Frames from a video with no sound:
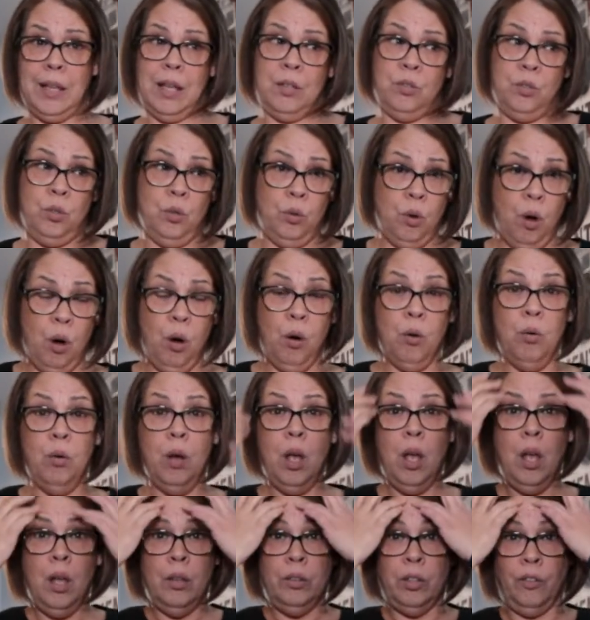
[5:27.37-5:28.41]
As you know,
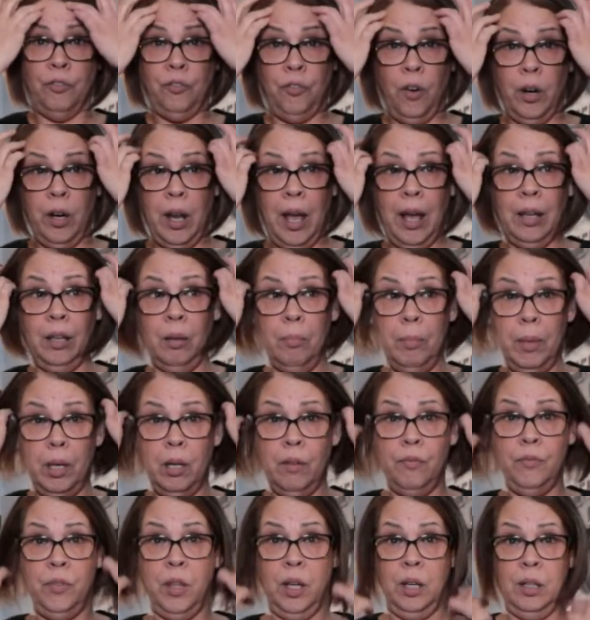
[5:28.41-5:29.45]
the front element
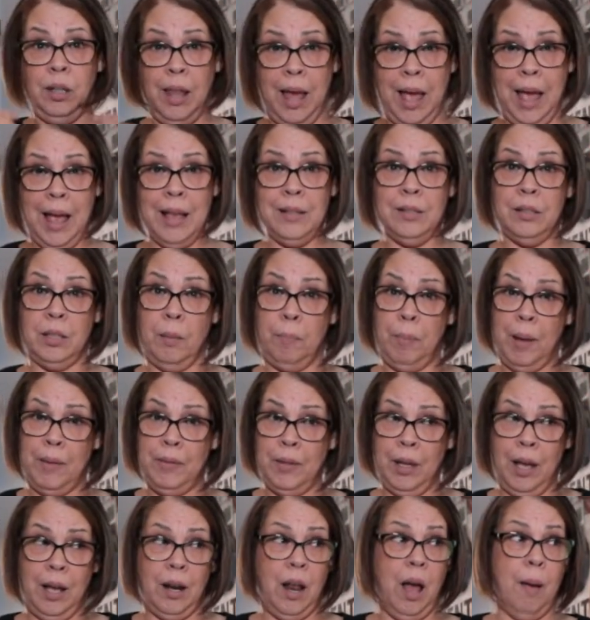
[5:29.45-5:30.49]
of the glass,
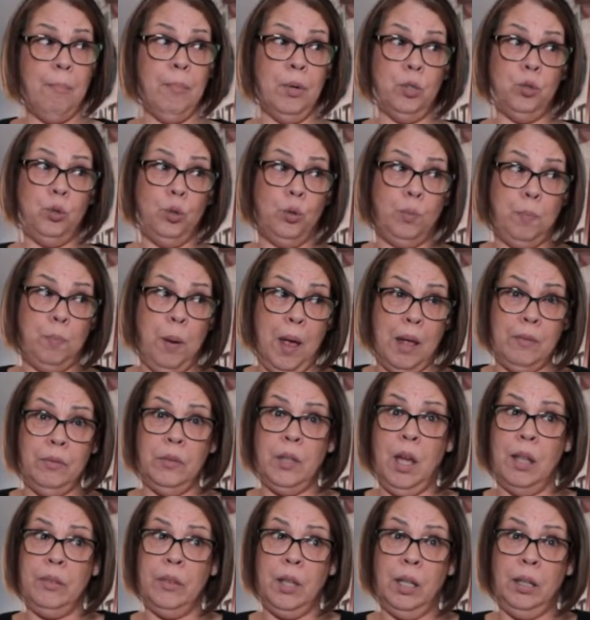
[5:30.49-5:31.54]
depending on how much you spend
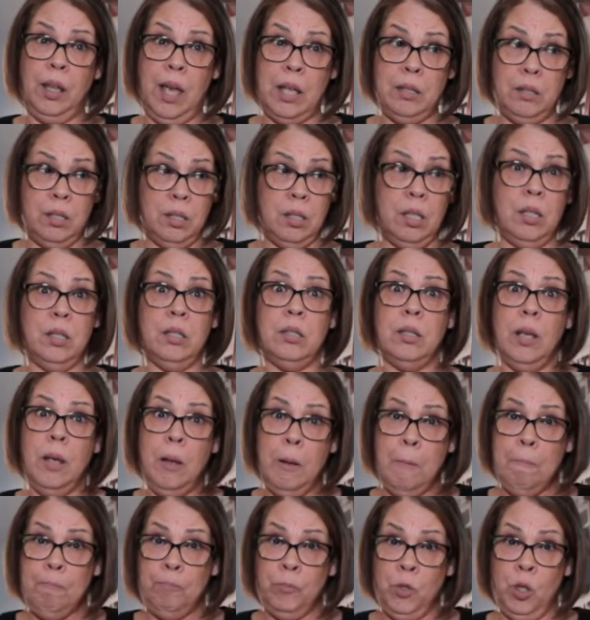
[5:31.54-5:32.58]
on the lenses,
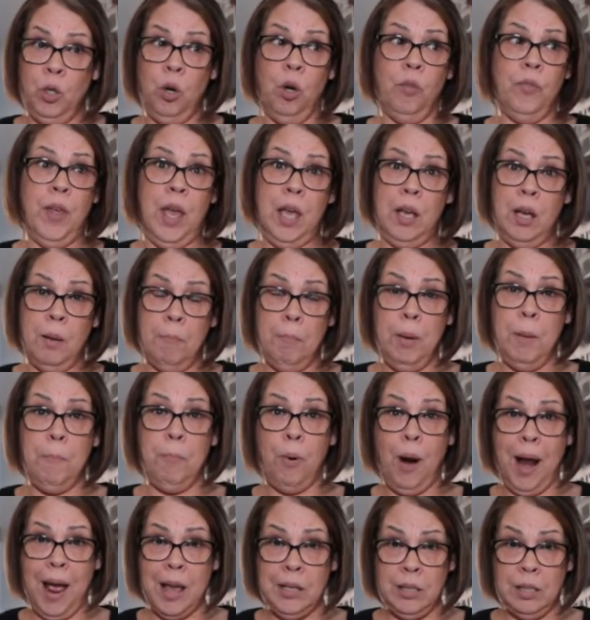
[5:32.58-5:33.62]
you know, they can be
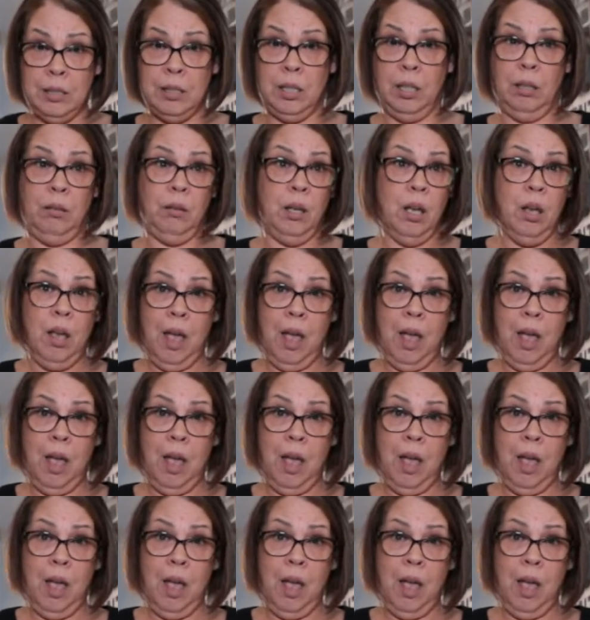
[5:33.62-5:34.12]
pricey.